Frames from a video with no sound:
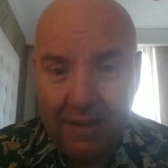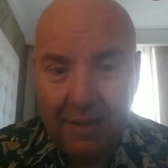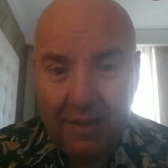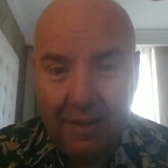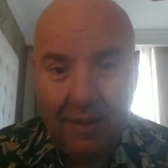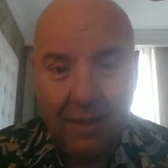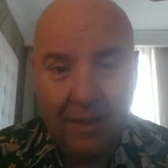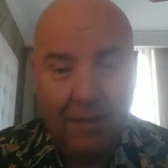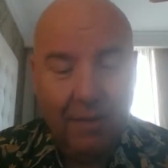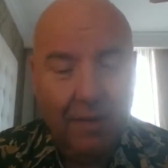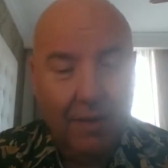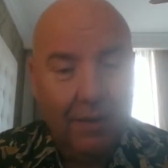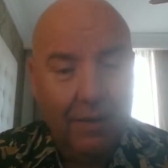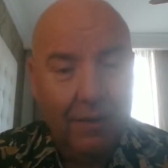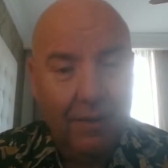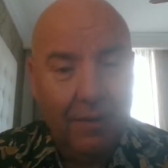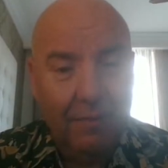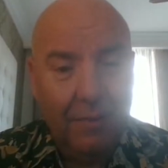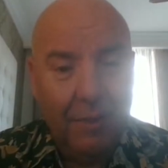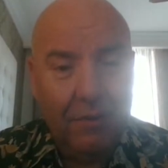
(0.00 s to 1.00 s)
uh,
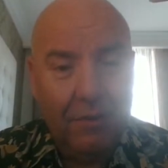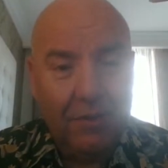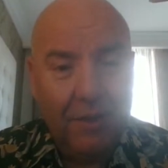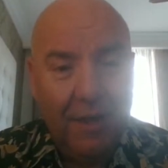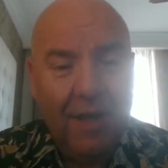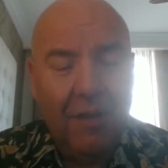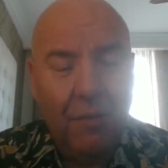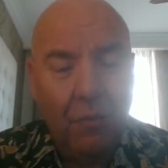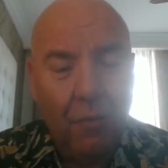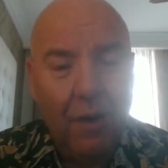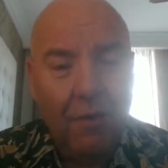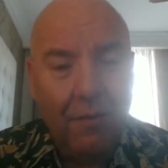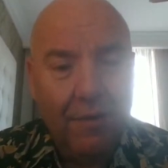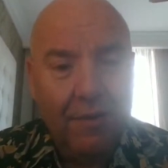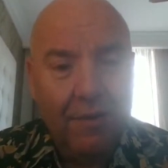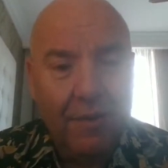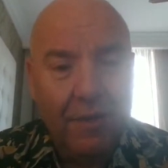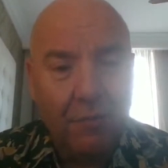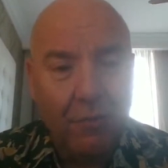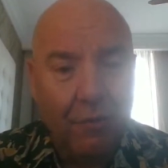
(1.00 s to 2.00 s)
because again, one of
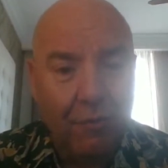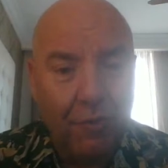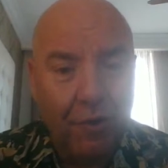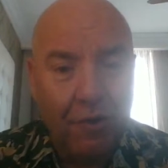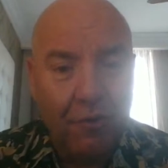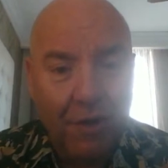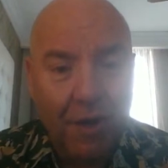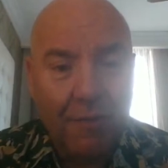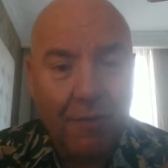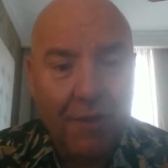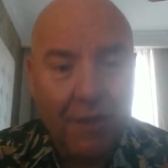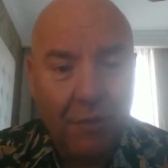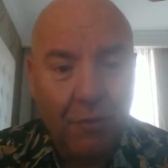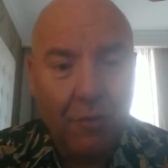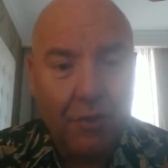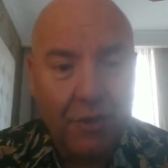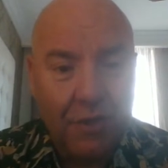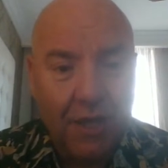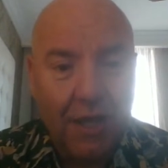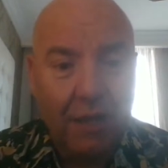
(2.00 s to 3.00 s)
the things with Roger Rabbit, it
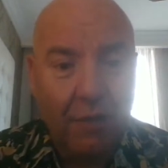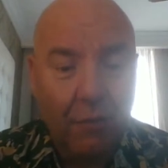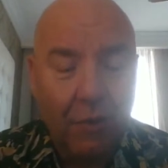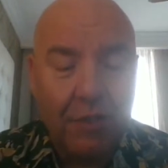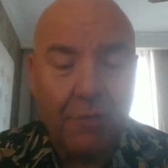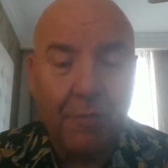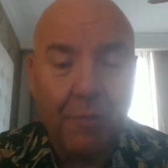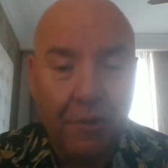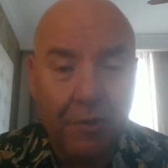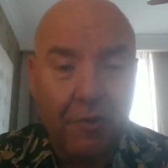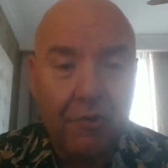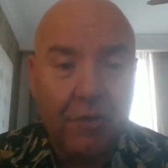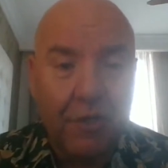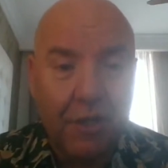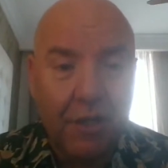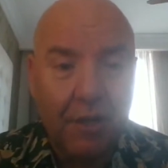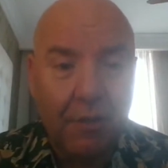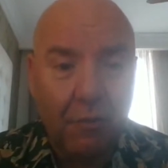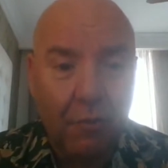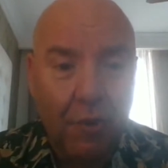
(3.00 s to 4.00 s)
was produced
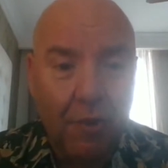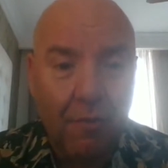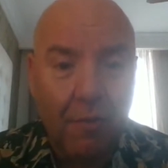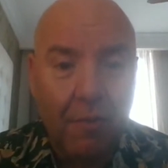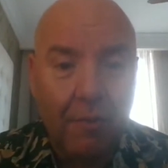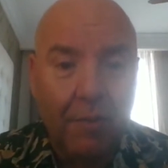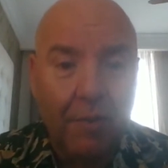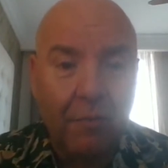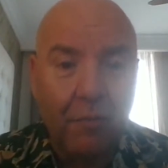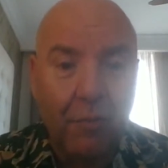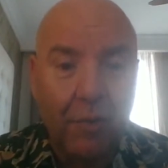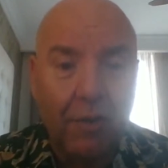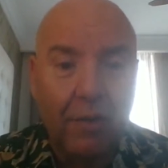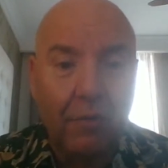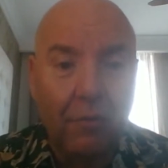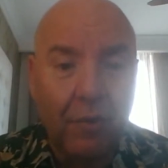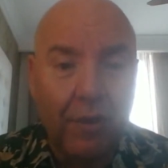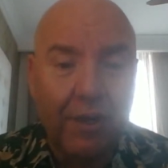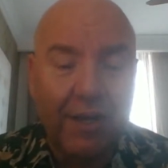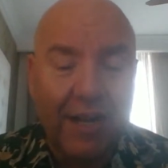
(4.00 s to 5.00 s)
in one moment
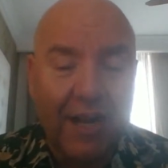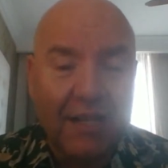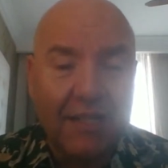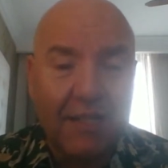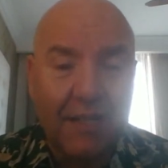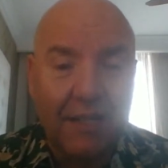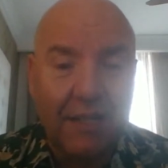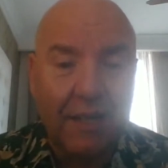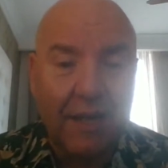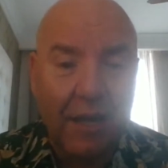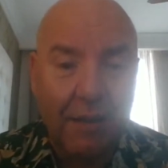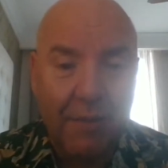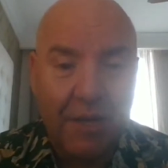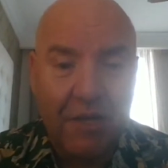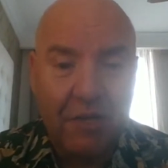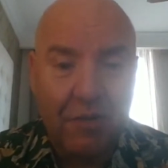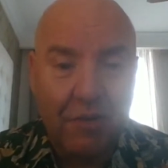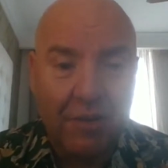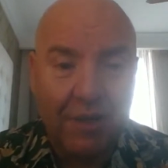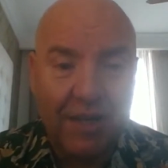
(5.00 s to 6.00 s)
where classical
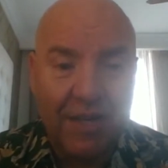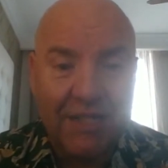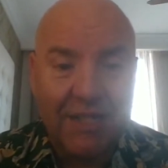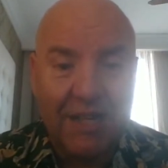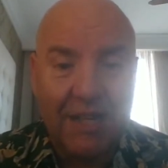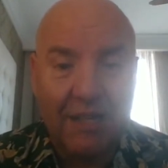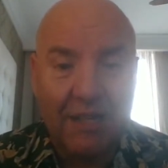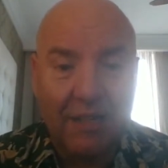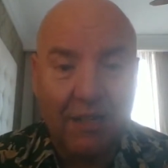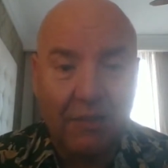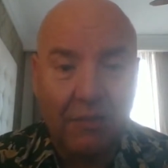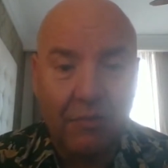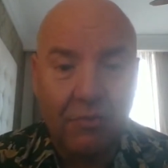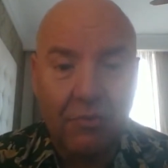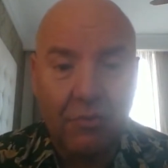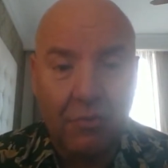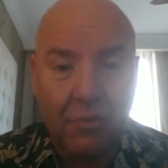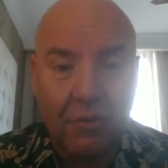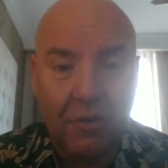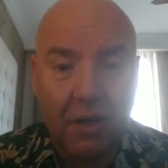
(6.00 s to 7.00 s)
animation and classical
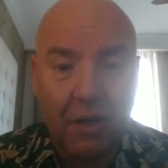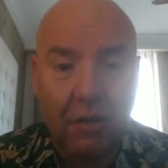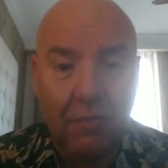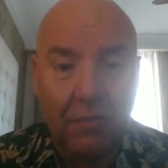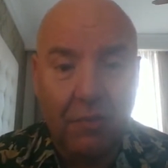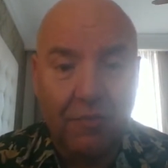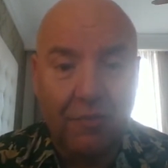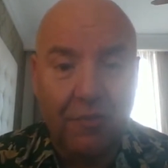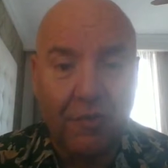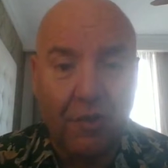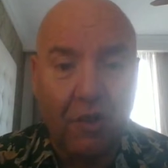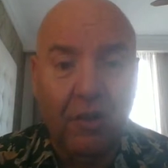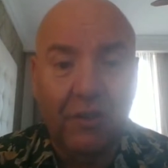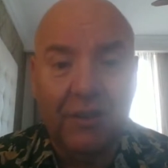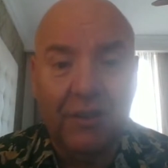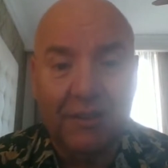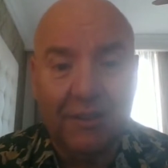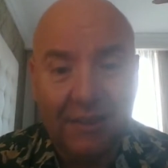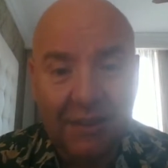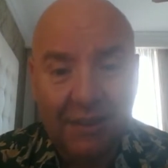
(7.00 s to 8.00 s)
cartoons were almost
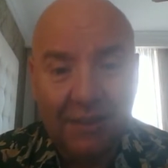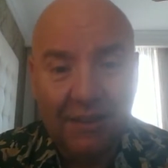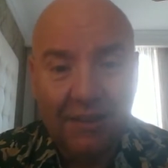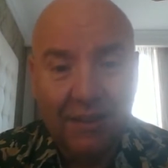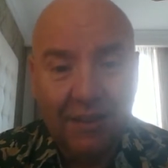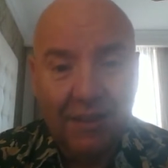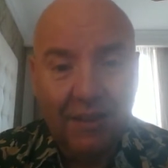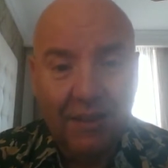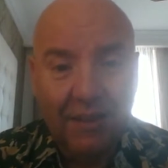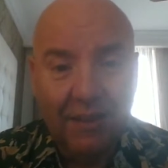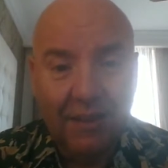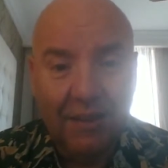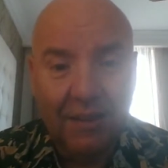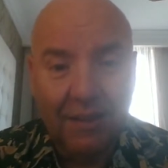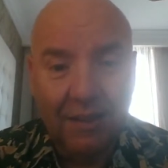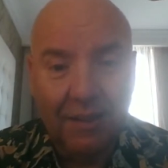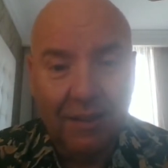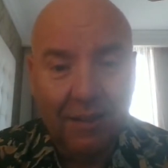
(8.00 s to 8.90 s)
forgotten. Uh,